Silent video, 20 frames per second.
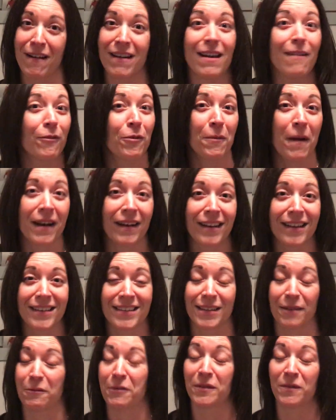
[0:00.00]
I never went
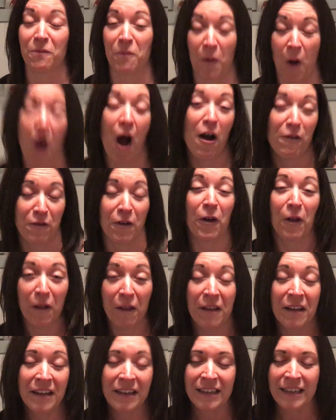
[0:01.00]
because it was
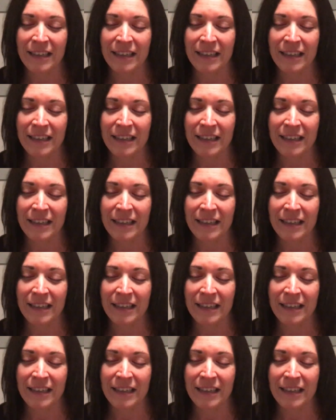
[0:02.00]
awful.